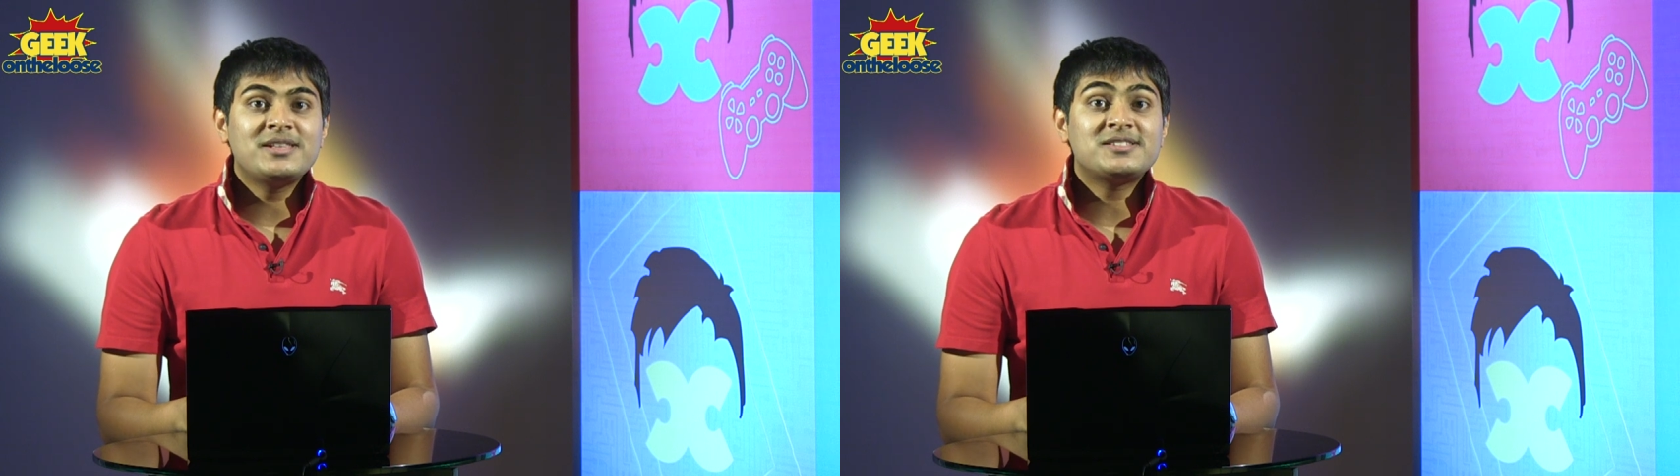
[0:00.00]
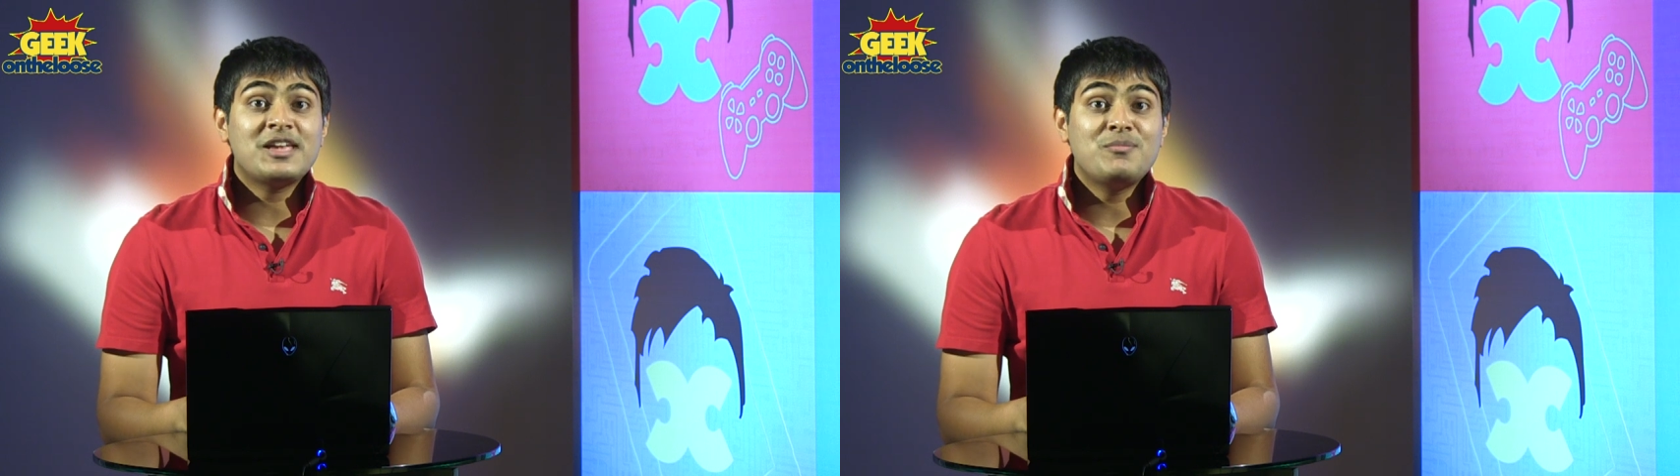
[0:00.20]

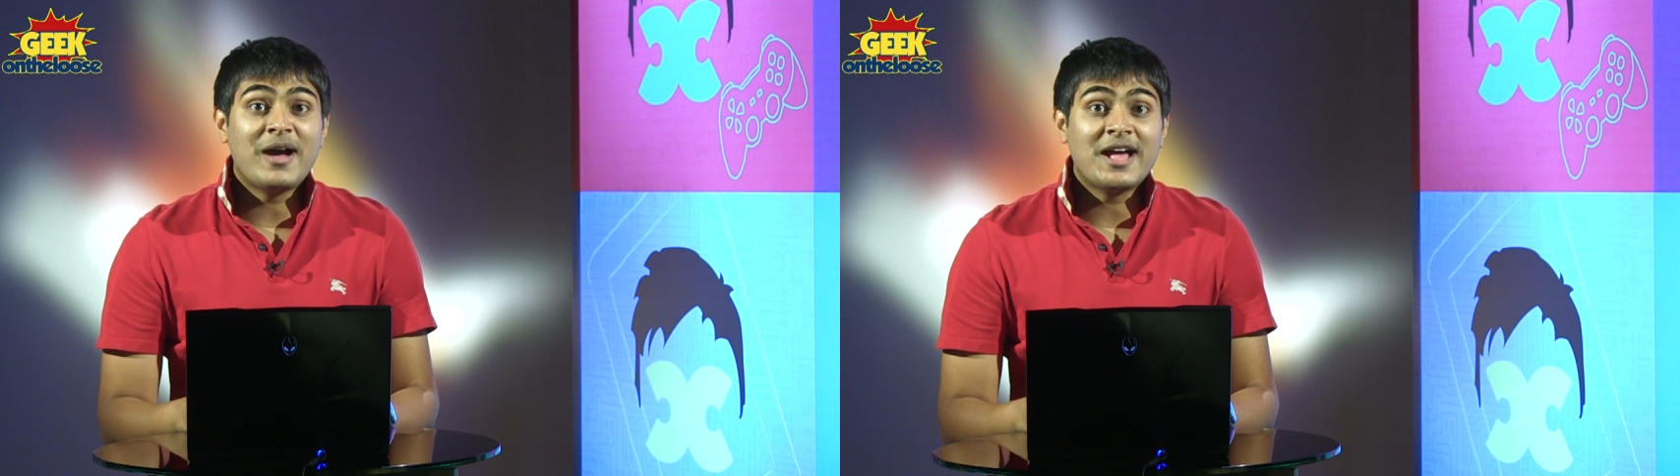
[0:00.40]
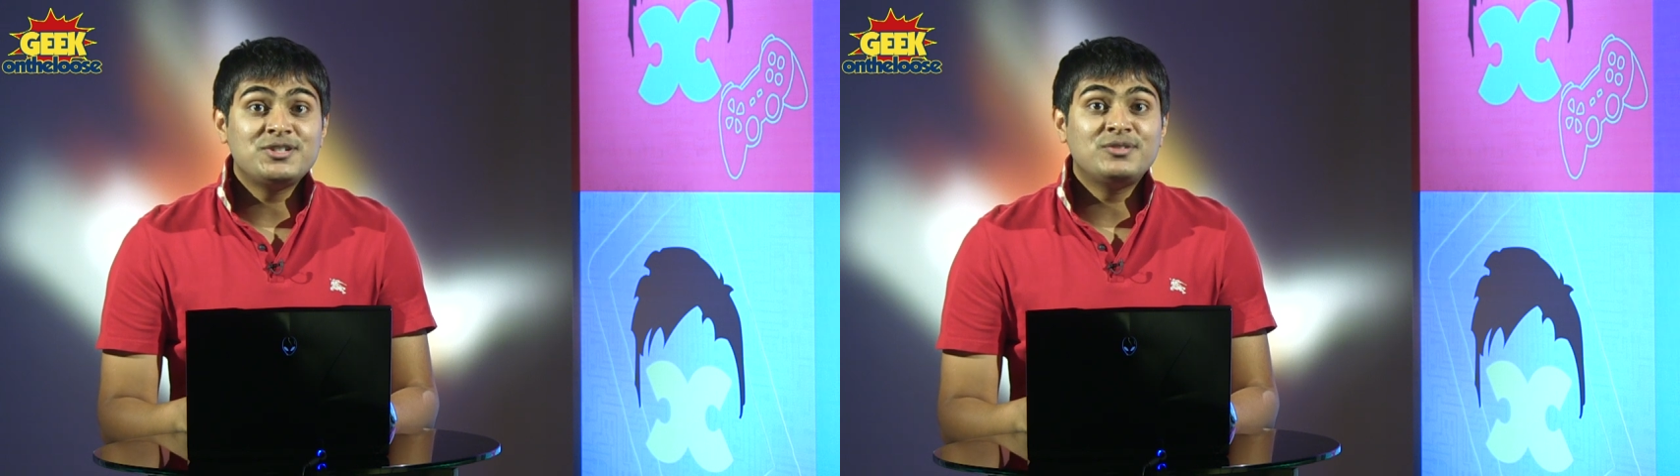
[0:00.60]
let's
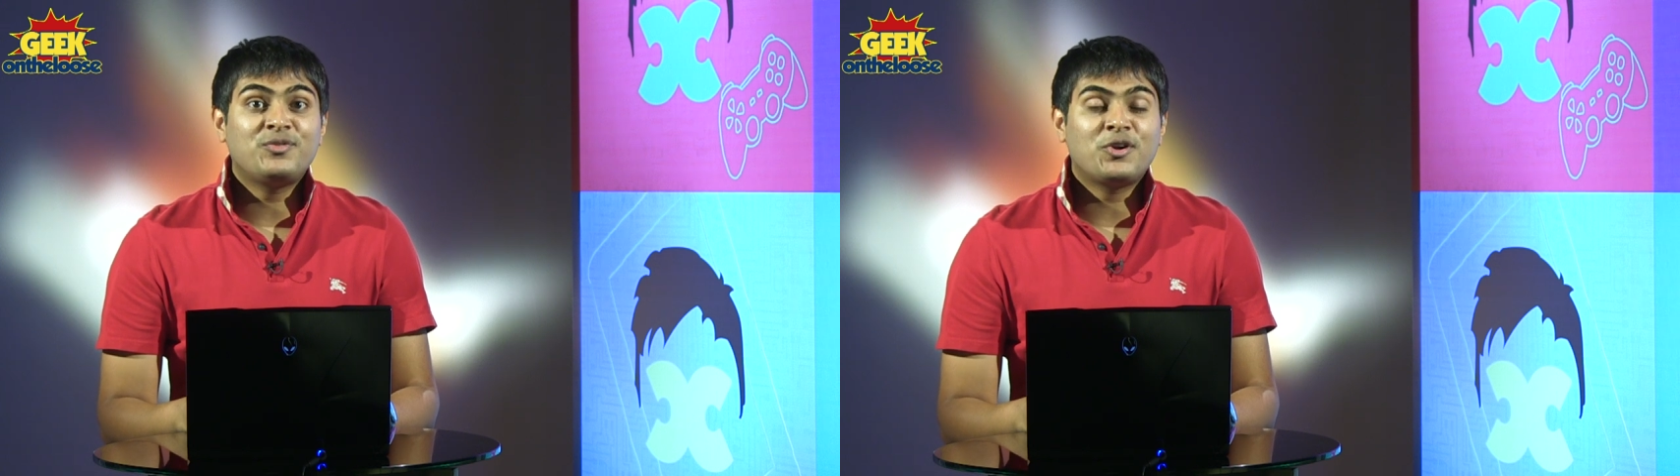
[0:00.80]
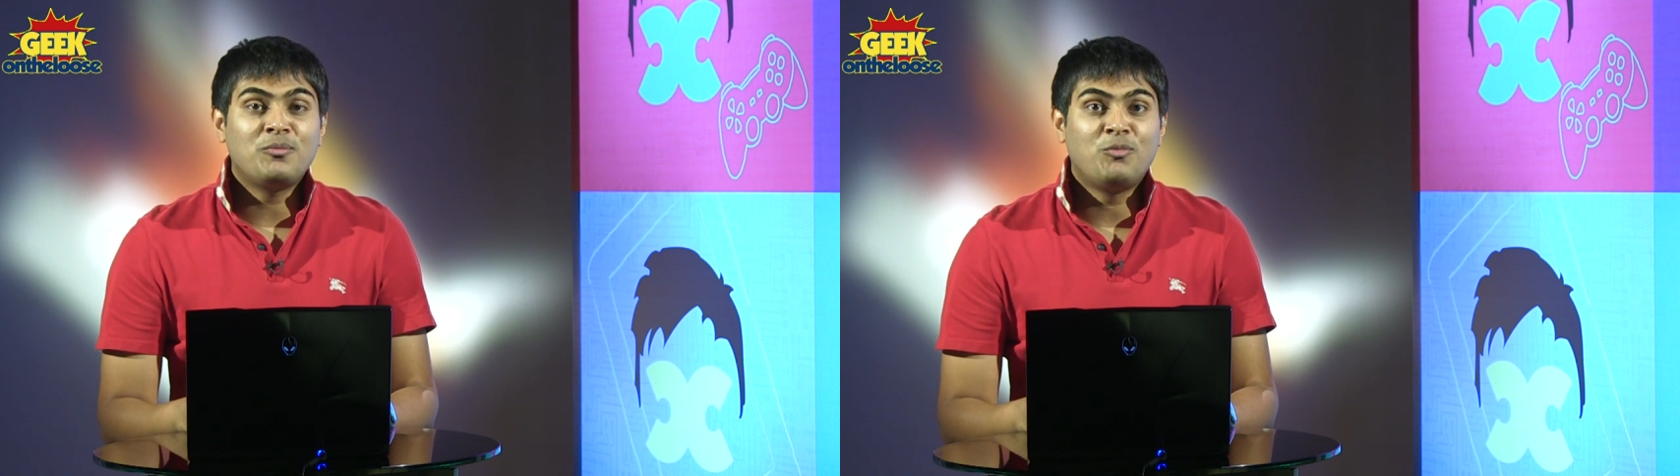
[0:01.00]
imagine
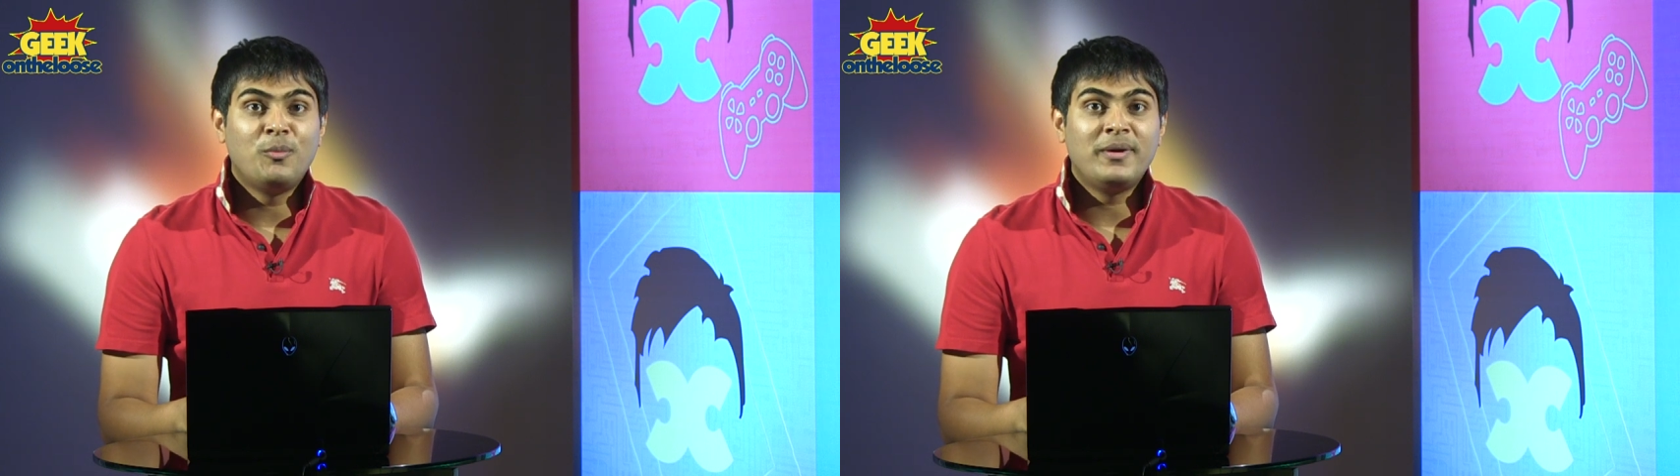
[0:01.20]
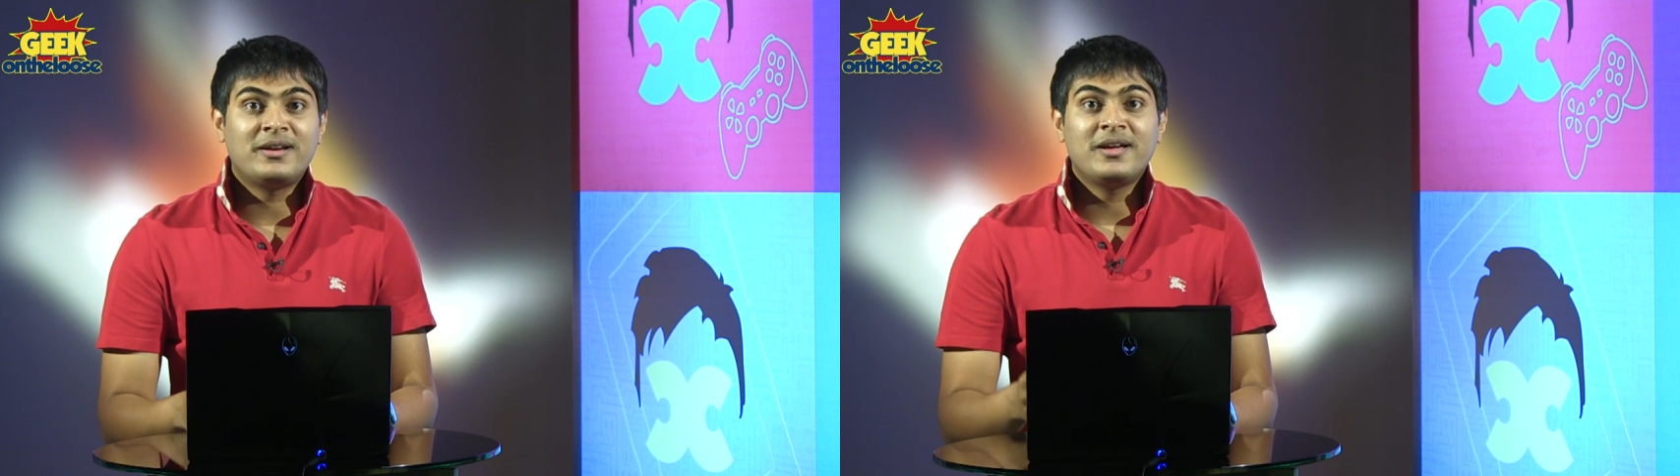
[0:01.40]
for a
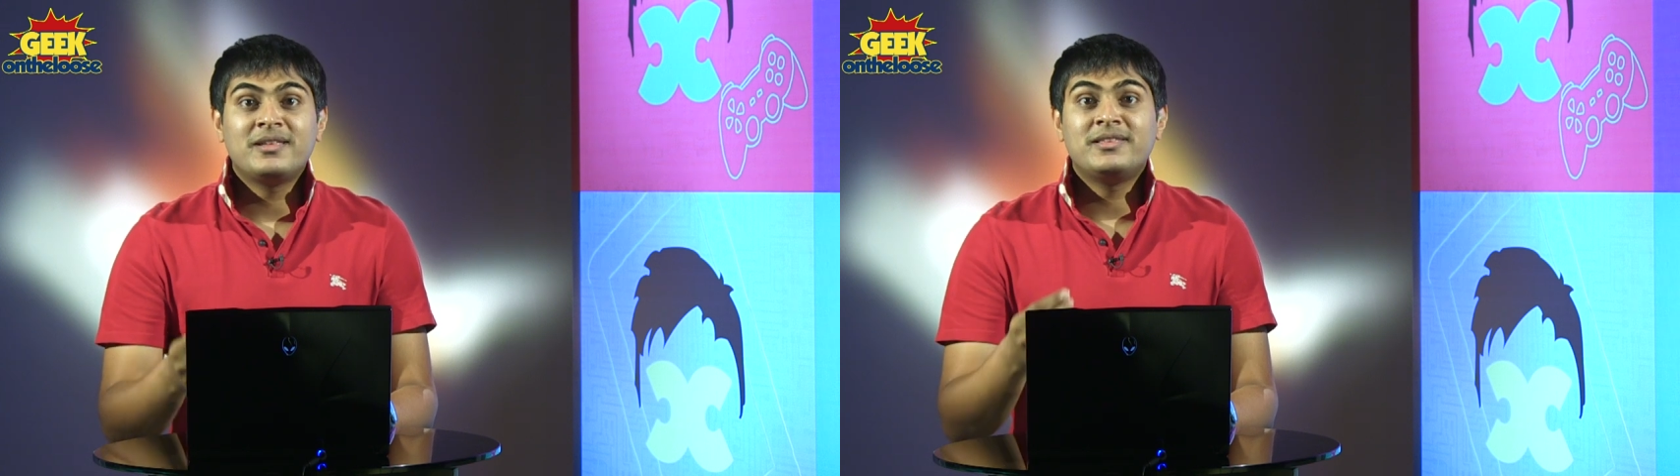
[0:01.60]
moment